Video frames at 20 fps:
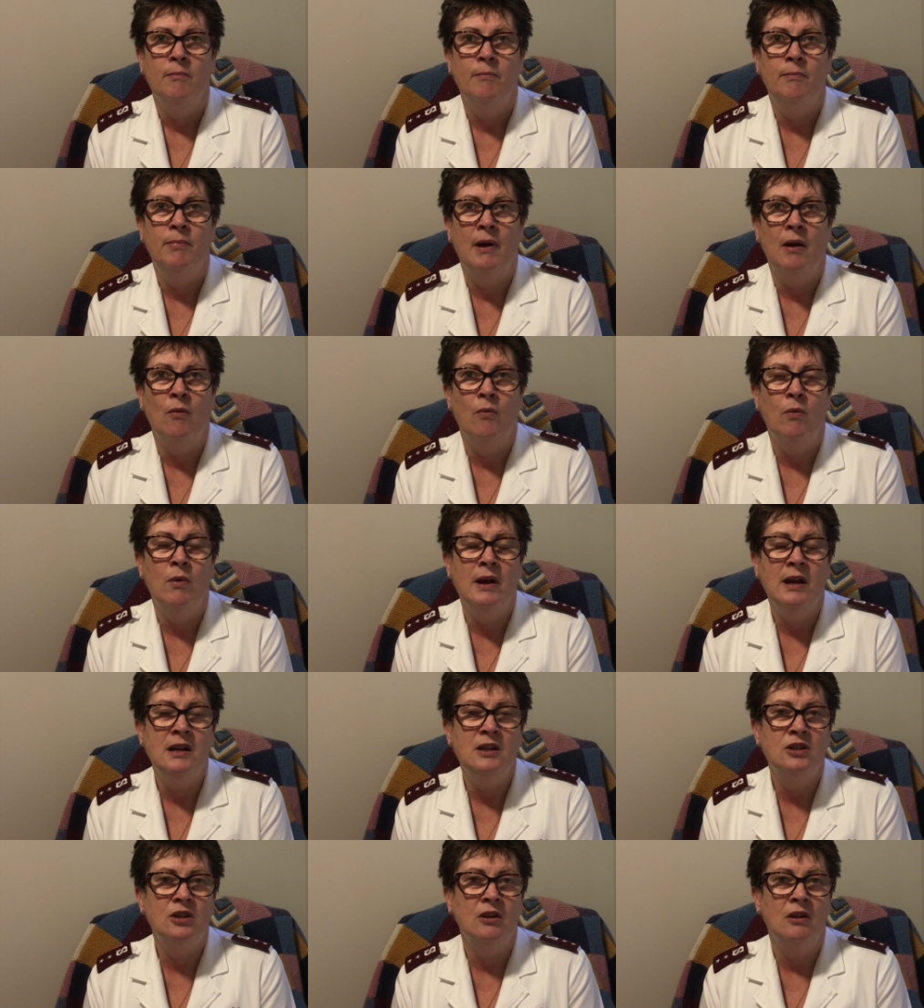But
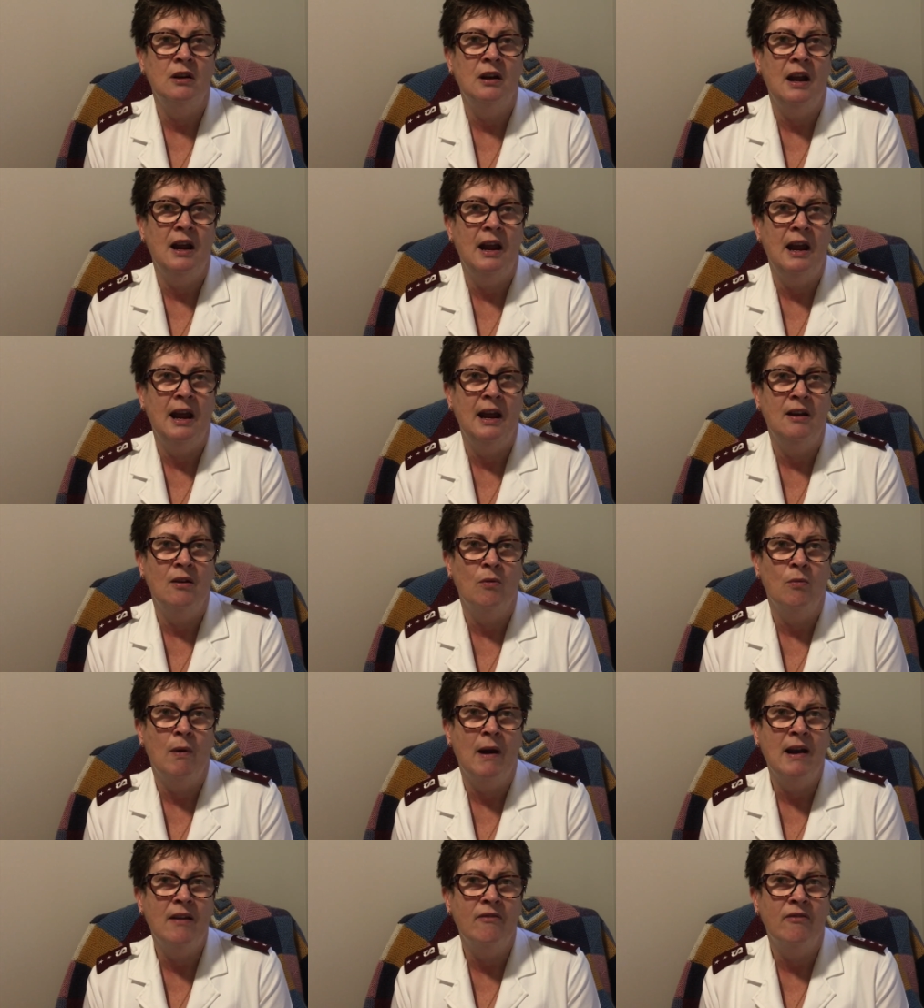we turn our head
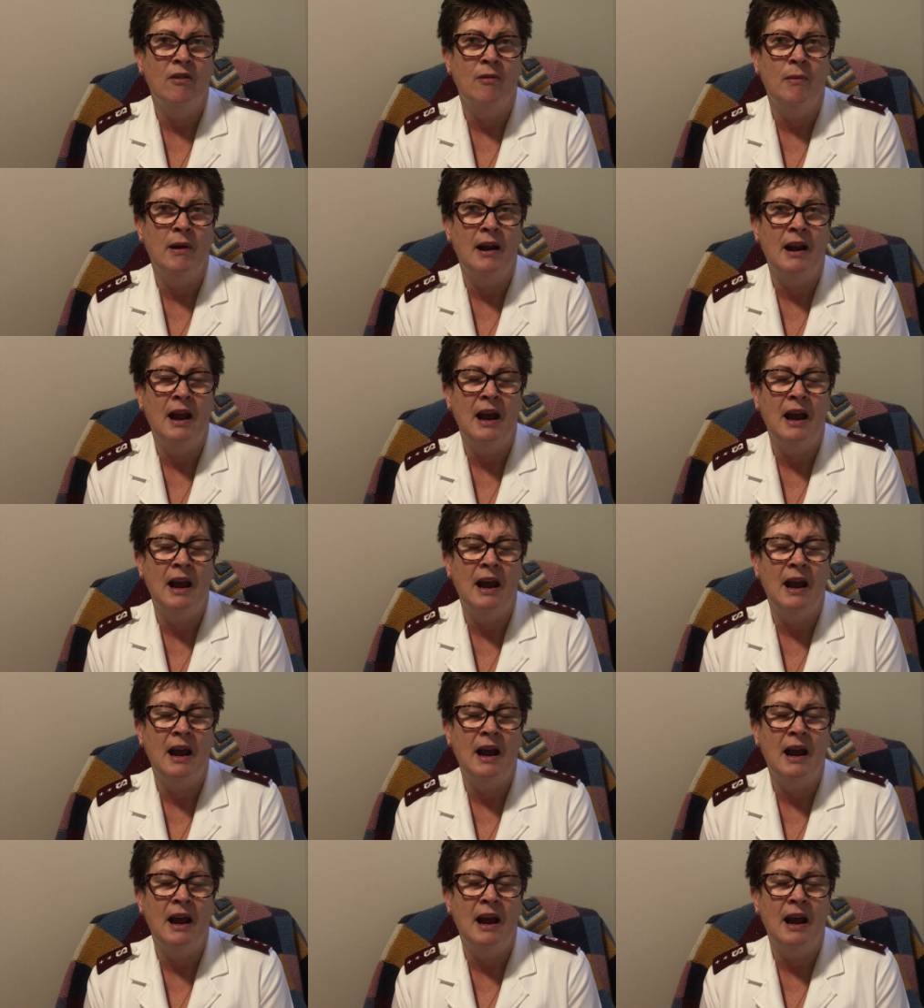away from it.